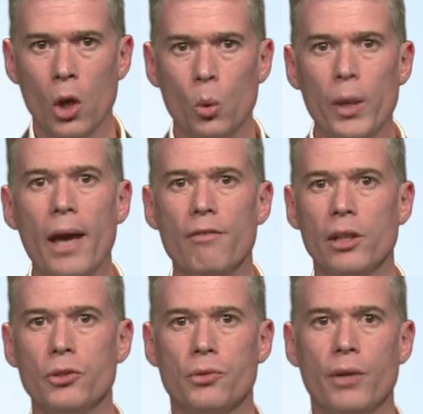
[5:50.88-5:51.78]
We have
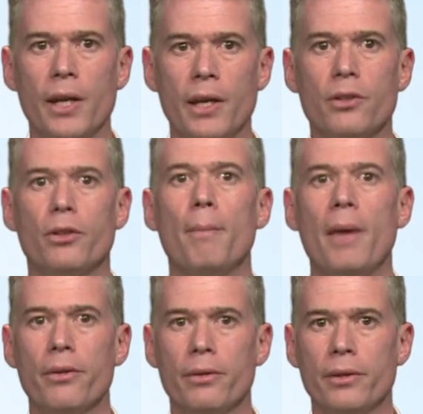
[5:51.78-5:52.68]
illustrated the
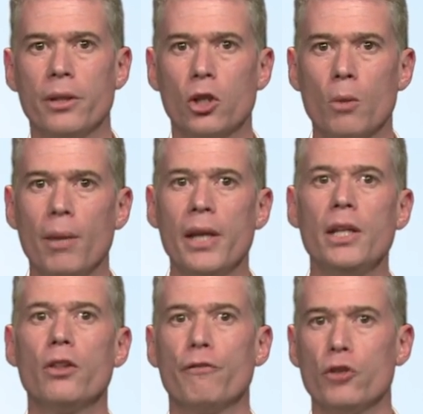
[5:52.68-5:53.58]
method
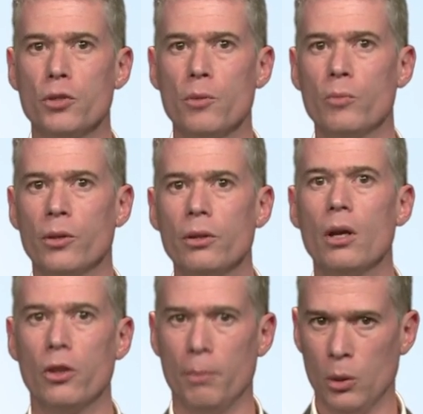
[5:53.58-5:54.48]
combining the first moment,
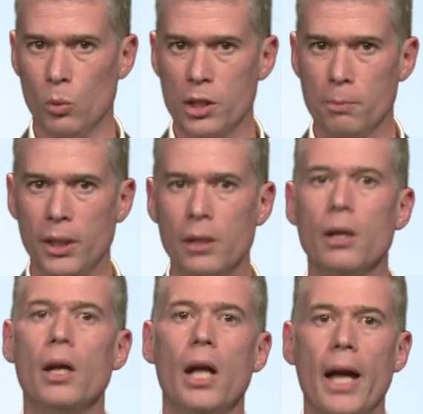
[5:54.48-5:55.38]
the mean wind speed,
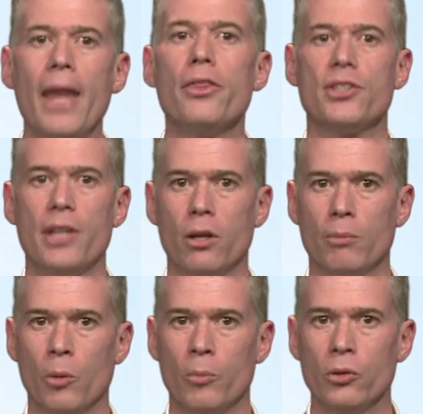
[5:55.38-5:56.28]
and the second
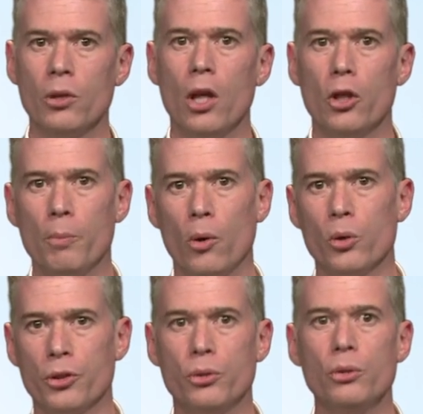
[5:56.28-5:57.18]
moment, the
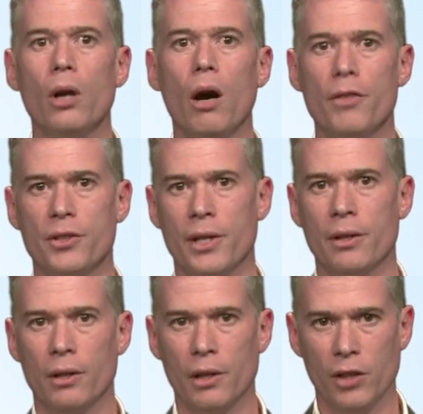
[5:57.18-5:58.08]
power 2 of the
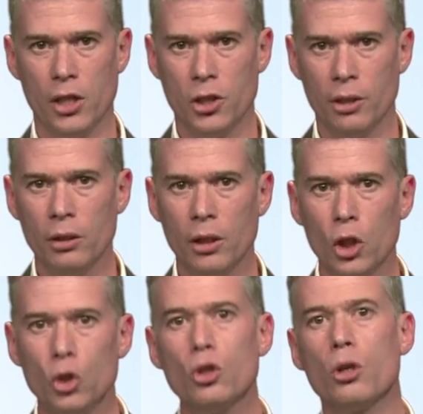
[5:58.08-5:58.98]
standard deviation,
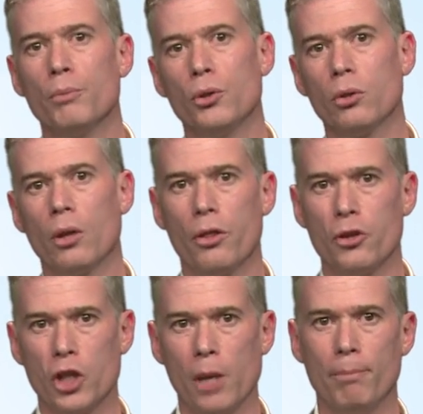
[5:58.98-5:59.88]
to compute the
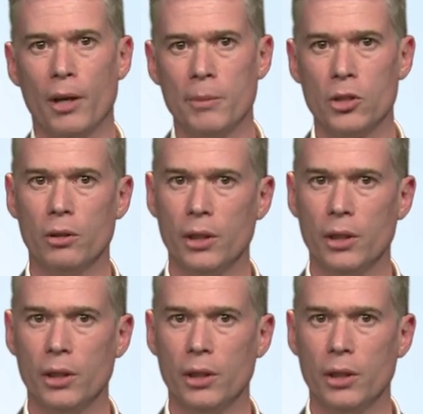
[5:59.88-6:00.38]
shape parameter